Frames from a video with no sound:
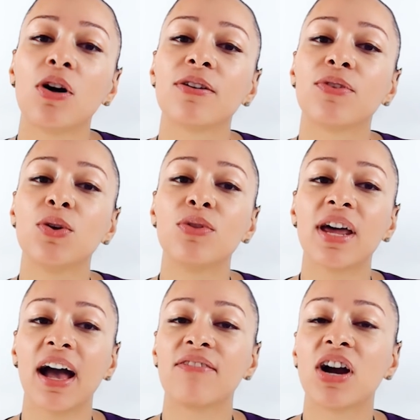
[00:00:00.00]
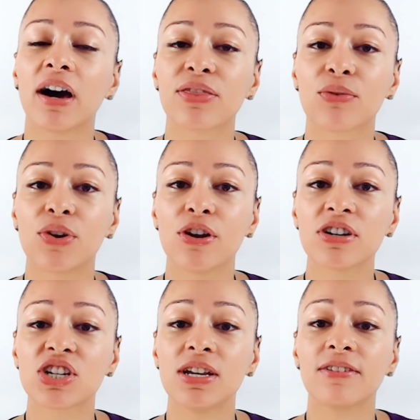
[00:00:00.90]
all of you that have gone through your
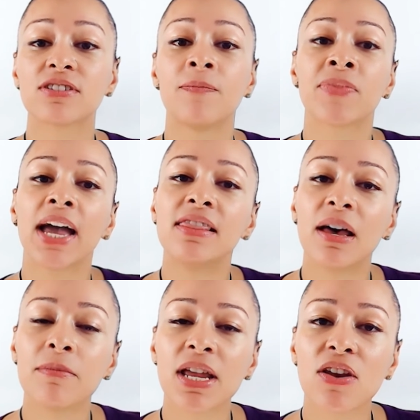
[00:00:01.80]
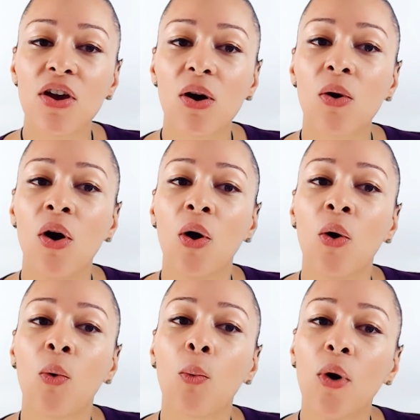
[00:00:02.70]
shift and let me know,
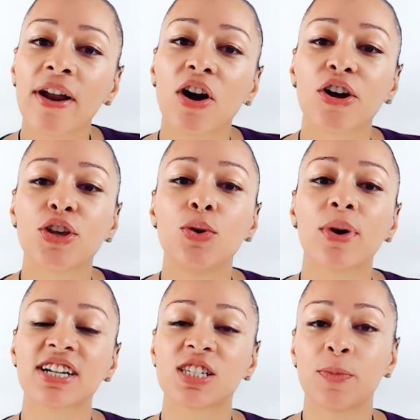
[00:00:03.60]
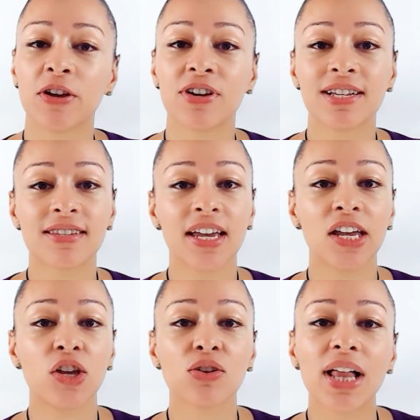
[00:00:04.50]
what are you experiencing
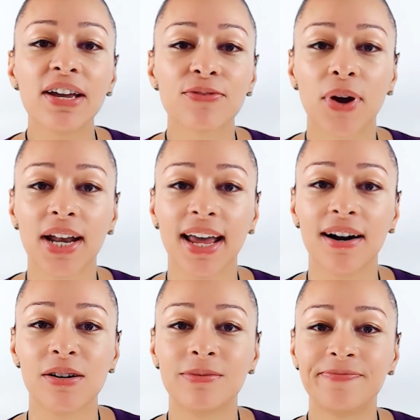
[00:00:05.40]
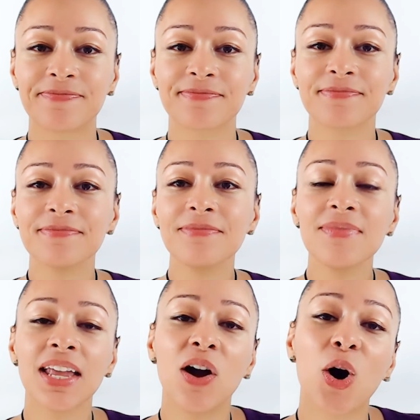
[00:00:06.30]
in your life right now?
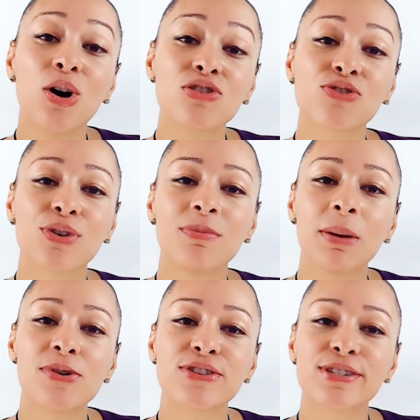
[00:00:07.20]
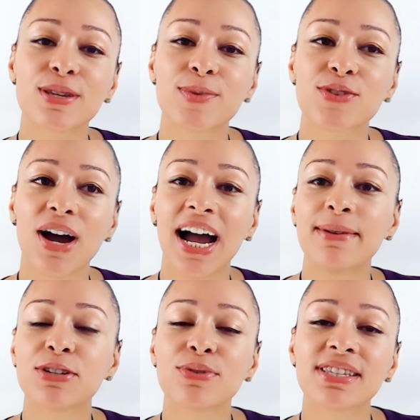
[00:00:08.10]
Also remember to
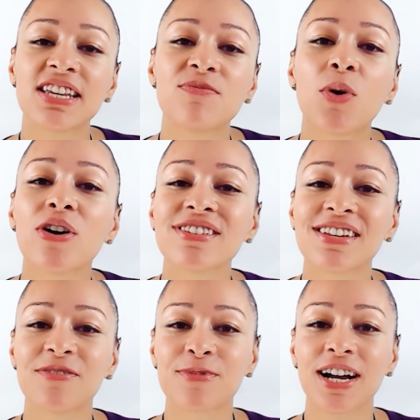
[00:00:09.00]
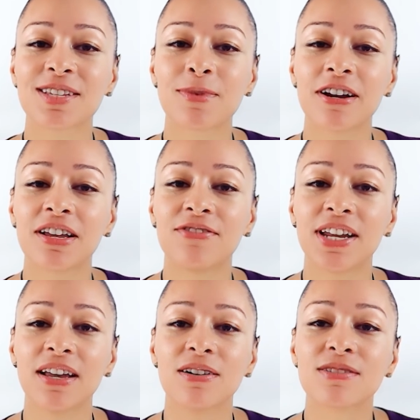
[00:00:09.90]
subscribe to receive more self-prosperity
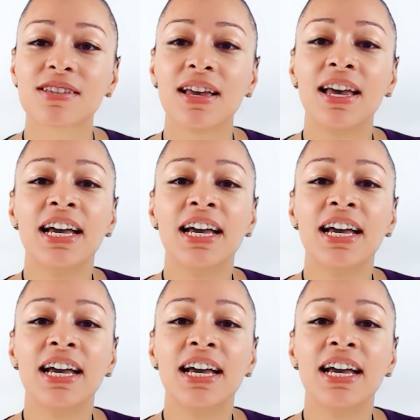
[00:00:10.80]
videos.